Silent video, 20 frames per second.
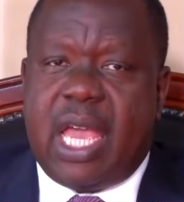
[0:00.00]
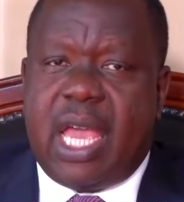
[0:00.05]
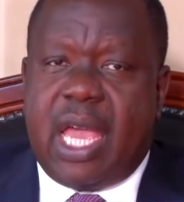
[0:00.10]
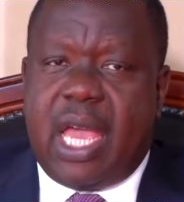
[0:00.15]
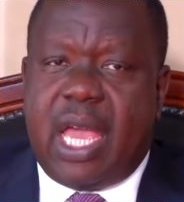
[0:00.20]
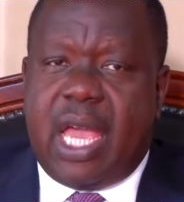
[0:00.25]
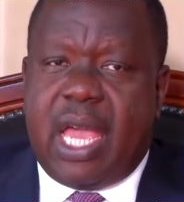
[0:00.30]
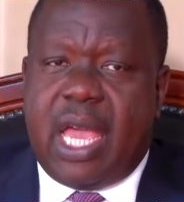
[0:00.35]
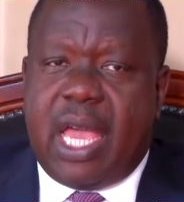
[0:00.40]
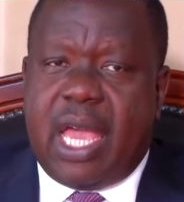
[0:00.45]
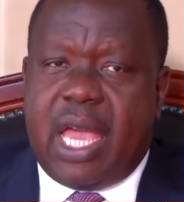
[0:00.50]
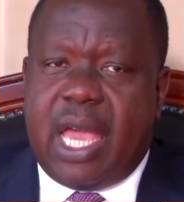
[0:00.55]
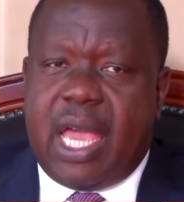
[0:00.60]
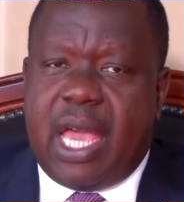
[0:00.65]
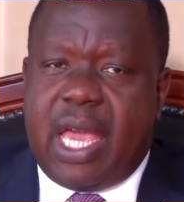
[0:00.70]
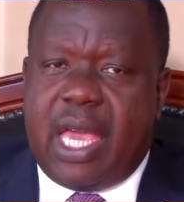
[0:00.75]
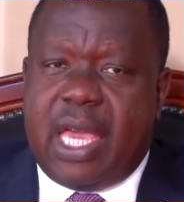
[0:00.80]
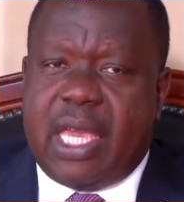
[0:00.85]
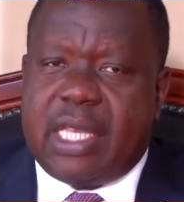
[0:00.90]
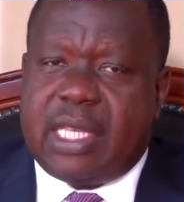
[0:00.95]

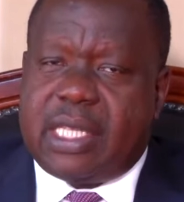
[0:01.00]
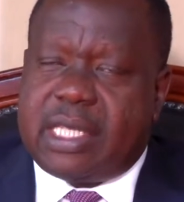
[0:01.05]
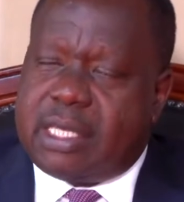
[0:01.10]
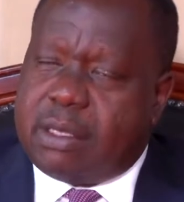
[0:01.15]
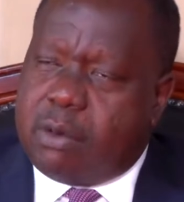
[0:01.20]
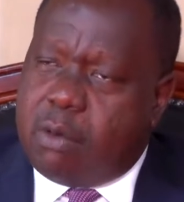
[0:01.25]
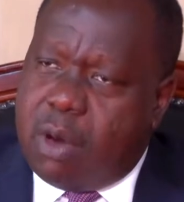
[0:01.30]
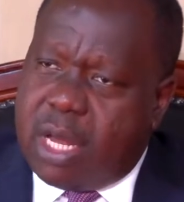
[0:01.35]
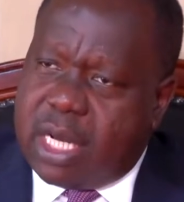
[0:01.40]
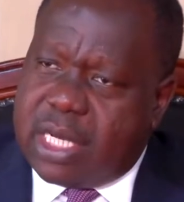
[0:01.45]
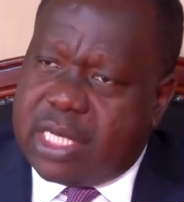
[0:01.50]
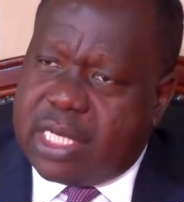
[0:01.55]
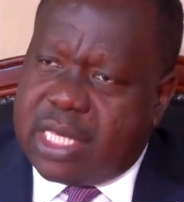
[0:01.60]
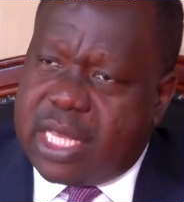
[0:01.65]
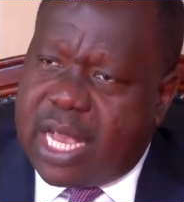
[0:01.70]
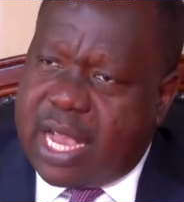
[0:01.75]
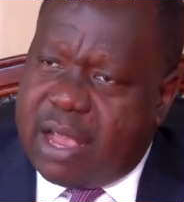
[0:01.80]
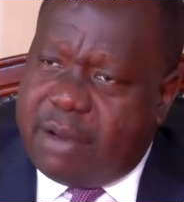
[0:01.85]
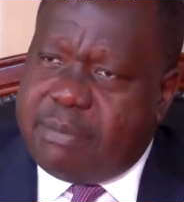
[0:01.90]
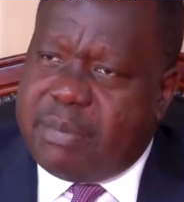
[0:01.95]
is what
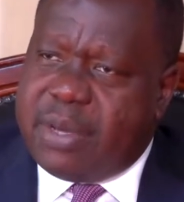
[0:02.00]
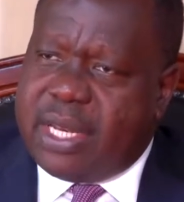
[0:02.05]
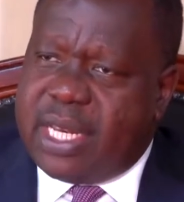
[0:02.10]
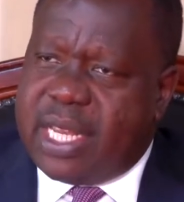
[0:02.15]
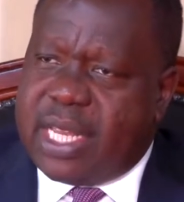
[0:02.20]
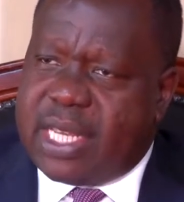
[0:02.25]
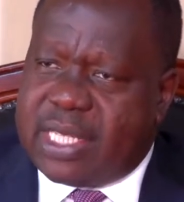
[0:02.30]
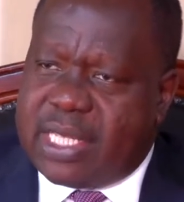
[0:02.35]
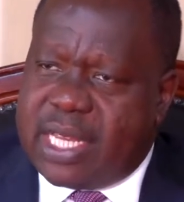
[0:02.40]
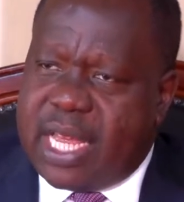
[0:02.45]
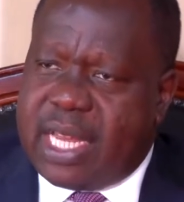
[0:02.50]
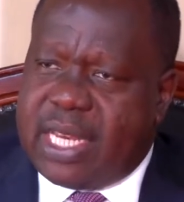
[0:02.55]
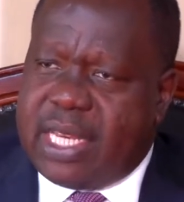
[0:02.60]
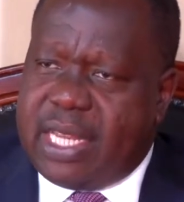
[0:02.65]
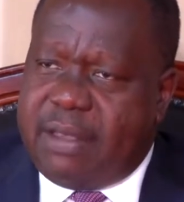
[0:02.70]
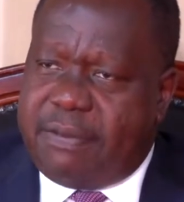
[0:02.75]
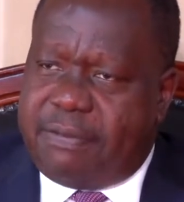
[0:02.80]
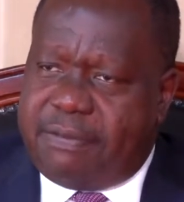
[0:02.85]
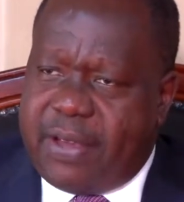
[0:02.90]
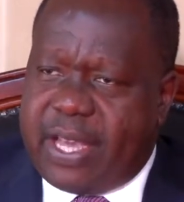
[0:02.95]
the government has done
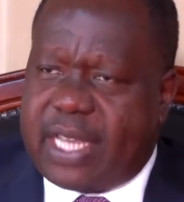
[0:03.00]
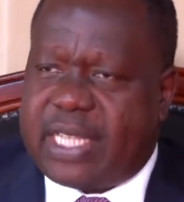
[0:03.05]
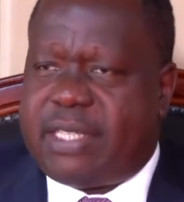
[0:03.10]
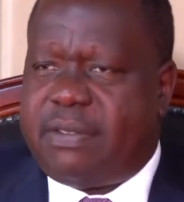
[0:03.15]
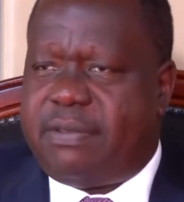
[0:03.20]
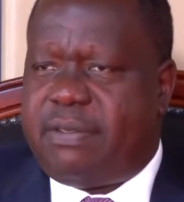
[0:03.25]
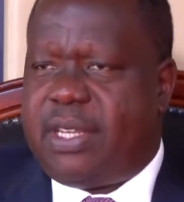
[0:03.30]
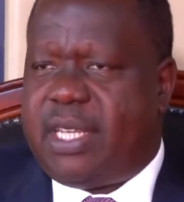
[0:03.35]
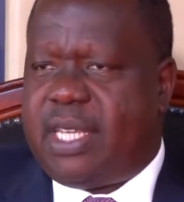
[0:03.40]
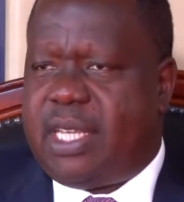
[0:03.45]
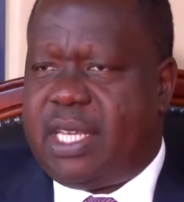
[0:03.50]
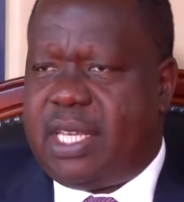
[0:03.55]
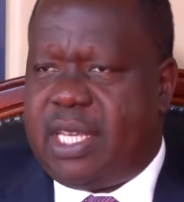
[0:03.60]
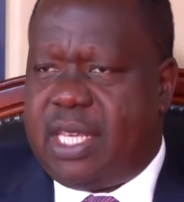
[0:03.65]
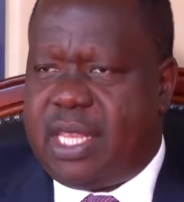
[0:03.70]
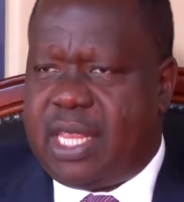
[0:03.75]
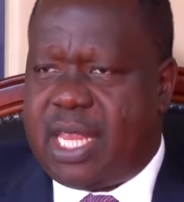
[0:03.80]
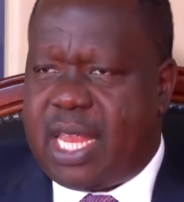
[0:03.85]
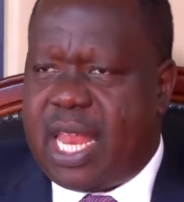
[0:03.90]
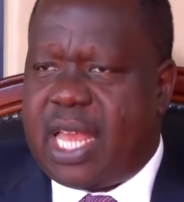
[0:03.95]
effectively
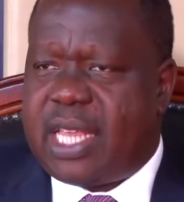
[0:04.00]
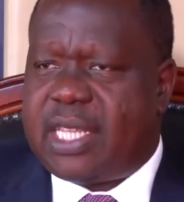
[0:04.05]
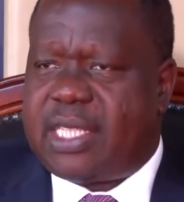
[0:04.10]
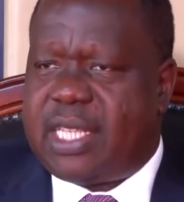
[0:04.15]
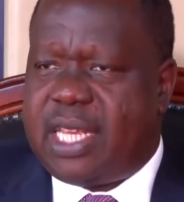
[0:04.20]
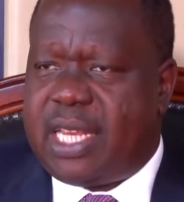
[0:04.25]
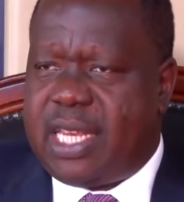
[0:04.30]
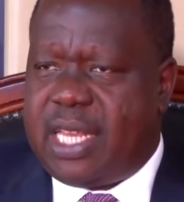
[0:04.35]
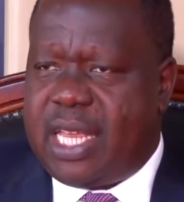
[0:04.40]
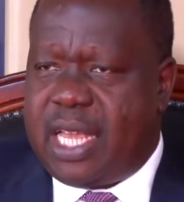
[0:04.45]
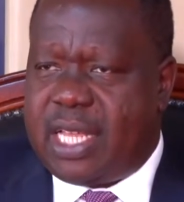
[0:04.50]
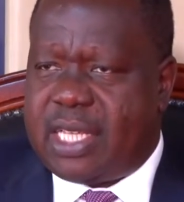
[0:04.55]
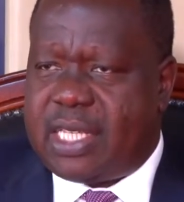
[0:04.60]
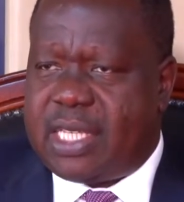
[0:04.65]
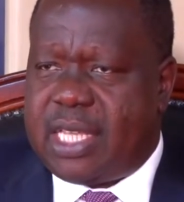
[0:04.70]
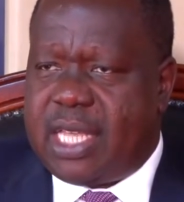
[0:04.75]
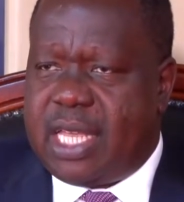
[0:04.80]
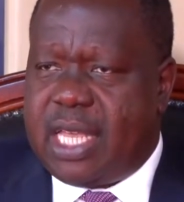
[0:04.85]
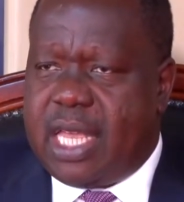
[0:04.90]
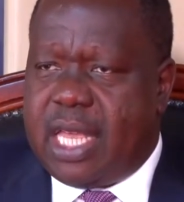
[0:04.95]
in the last 10 years.